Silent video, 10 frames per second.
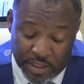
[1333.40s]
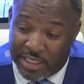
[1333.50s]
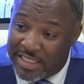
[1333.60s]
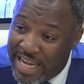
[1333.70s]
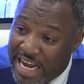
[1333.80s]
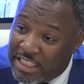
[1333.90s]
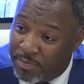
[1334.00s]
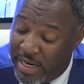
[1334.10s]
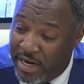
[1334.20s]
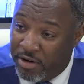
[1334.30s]
the
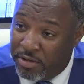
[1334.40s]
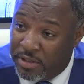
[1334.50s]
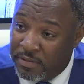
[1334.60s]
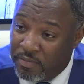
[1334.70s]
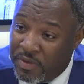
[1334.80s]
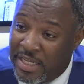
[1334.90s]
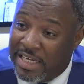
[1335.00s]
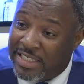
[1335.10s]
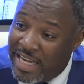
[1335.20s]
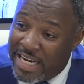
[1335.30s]
taxpayers
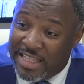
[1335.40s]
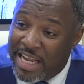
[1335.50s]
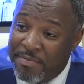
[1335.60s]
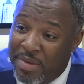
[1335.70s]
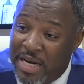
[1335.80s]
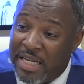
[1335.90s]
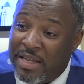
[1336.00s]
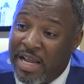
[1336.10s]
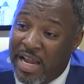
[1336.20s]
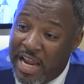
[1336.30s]
that take their money
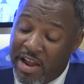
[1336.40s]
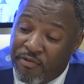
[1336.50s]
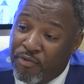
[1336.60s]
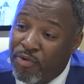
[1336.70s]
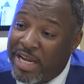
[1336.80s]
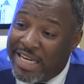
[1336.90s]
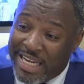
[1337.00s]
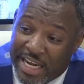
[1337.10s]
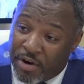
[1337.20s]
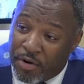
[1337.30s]
every
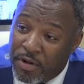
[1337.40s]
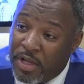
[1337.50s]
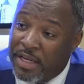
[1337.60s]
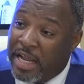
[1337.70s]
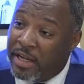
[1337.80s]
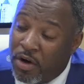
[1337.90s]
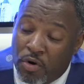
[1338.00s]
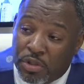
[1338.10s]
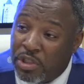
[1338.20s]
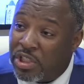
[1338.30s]
year that
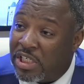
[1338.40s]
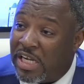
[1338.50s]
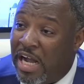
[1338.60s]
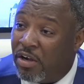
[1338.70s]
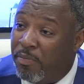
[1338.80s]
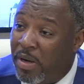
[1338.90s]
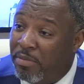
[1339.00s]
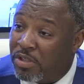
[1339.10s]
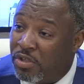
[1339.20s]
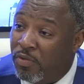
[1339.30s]
goes to Chicago
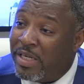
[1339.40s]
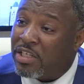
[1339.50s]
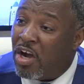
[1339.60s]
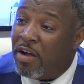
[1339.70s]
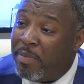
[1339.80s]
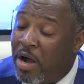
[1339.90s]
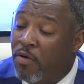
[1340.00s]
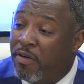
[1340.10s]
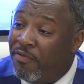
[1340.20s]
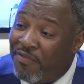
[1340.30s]
Public School. We're talking about
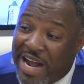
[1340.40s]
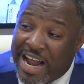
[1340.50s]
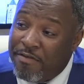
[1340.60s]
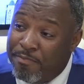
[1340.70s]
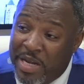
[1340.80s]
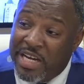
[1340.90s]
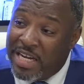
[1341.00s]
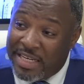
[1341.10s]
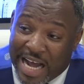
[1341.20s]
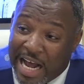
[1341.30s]
over $5
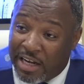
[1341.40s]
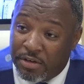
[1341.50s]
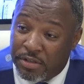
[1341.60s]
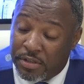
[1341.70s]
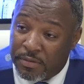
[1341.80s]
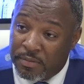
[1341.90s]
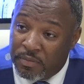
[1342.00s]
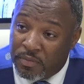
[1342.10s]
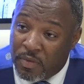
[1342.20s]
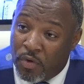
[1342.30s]
billion.
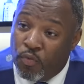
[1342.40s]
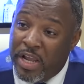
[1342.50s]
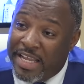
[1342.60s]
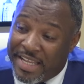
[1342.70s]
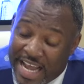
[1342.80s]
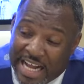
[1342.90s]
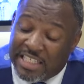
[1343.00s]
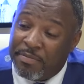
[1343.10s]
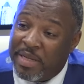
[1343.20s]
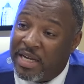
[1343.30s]
We
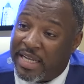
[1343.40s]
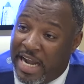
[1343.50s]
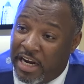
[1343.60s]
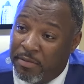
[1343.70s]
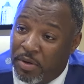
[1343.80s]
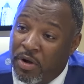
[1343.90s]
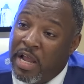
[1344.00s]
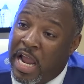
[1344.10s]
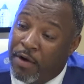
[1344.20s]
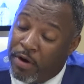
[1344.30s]
got to be accountable,
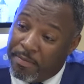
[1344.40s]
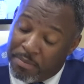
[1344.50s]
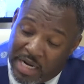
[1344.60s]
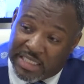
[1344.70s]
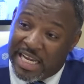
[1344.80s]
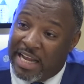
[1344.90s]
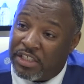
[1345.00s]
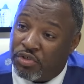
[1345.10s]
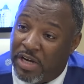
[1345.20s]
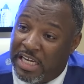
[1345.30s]
and we must
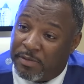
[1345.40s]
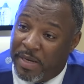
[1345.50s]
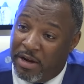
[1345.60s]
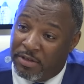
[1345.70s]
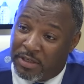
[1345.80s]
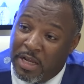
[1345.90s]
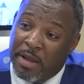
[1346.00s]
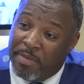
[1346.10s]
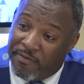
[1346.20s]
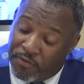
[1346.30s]
have transparency.
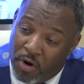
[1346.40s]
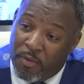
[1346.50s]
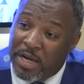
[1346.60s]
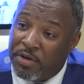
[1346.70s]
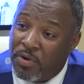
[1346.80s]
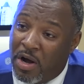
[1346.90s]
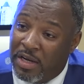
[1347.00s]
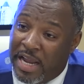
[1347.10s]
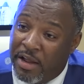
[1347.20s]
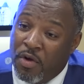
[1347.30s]
Before we do all that,